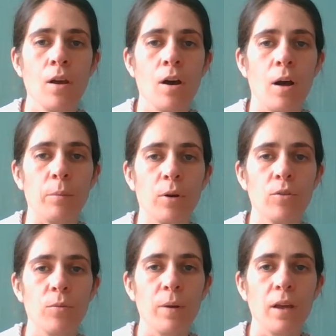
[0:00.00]
I'm going
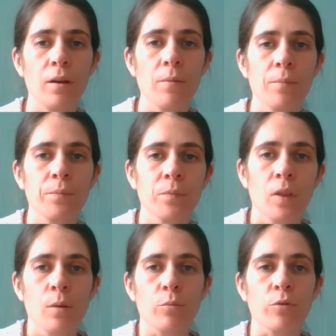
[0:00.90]
to be
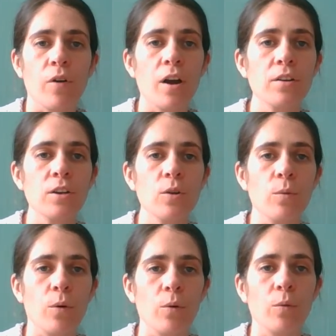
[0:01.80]
providing you
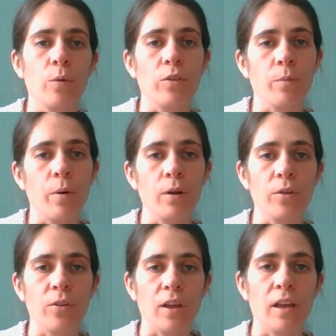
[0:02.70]
all with the
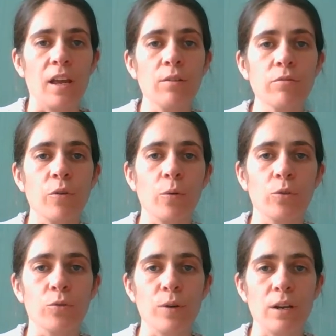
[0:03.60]
policy in full
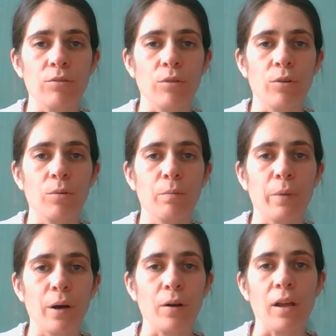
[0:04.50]
to read through,
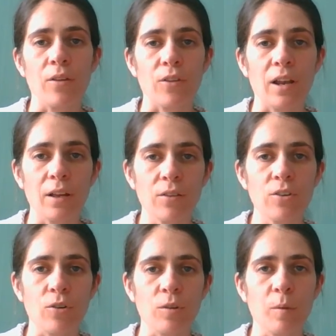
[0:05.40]
but it's a lengthy
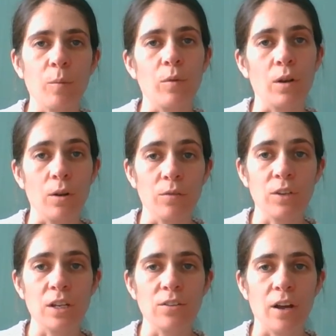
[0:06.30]
document with a lot of
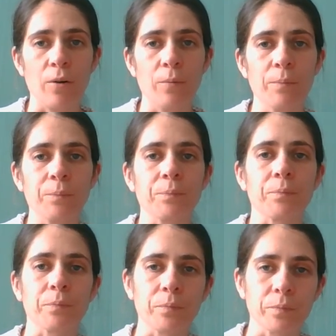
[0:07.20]
detail.
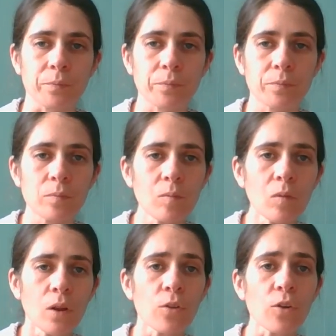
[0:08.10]

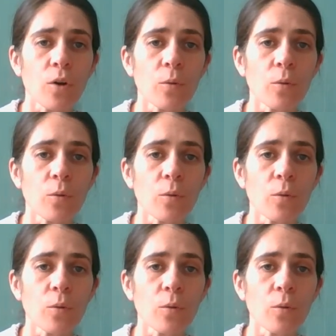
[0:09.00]
So